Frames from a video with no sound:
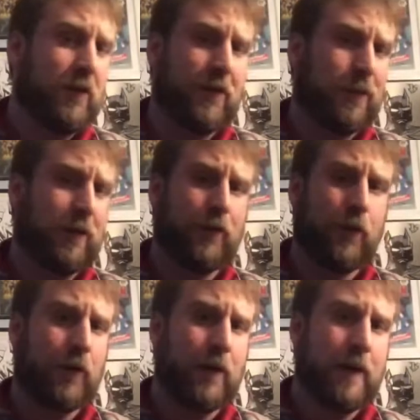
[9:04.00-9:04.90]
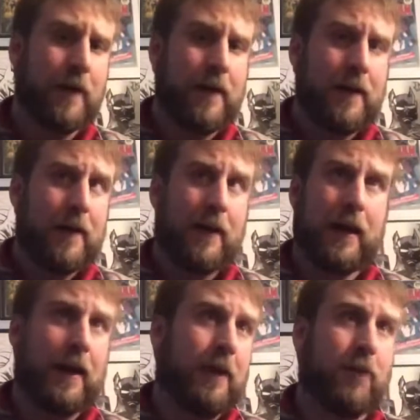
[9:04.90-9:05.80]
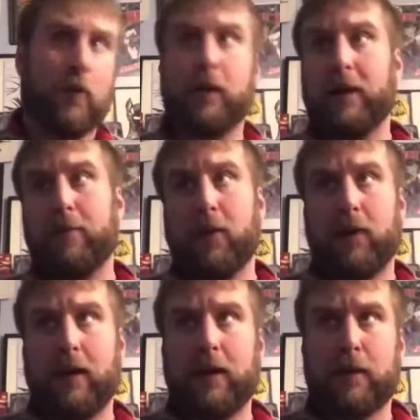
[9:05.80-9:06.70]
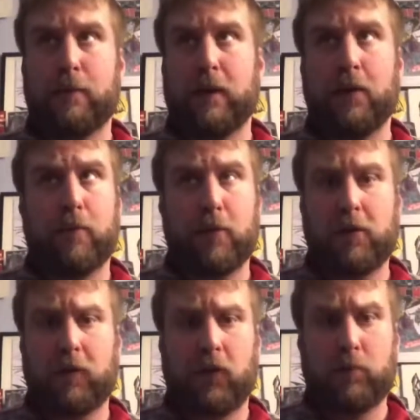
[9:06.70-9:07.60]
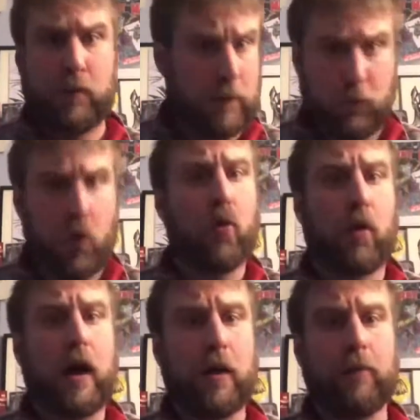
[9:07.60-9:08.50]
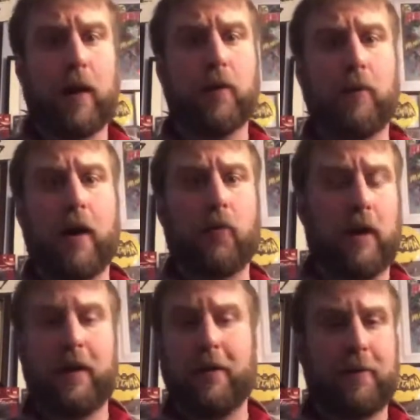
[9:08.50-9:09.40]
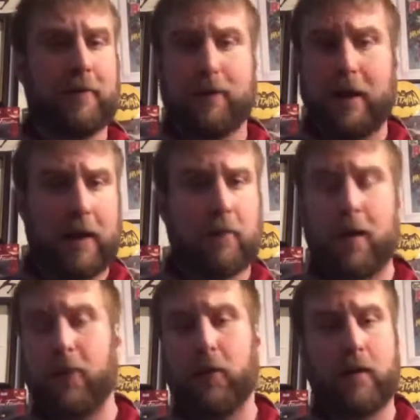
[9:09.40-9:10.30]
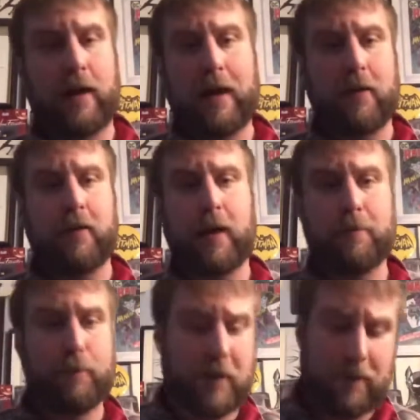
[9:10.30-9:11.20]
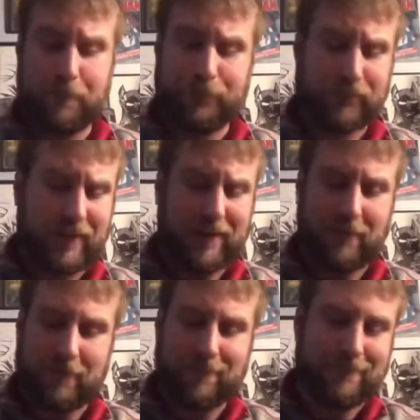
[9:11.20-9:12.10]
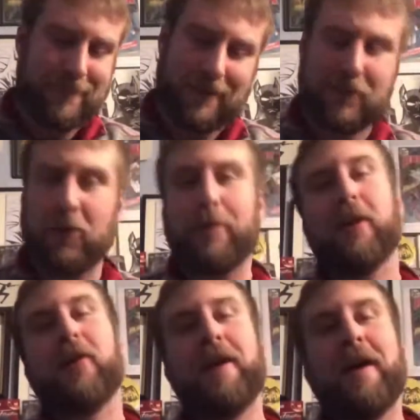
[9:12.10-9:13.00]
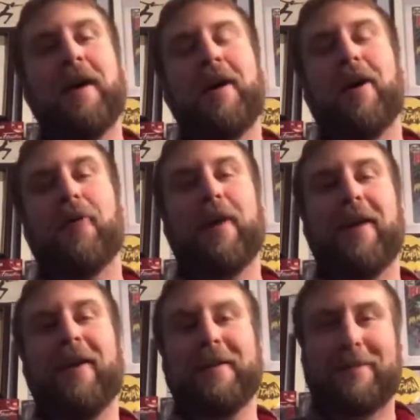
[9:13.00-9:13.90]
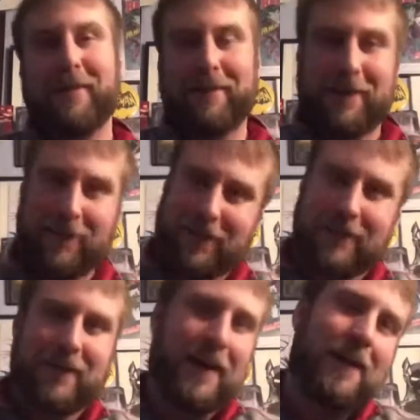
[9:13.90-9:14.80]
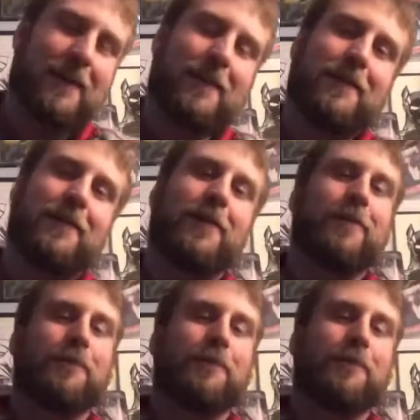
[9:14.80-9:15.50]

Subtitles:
just with Thor, and I don't need to be reading the other books, then cool. I'll read it just like I read Thor any other time. But this is going to be a rare instance ever since I had to,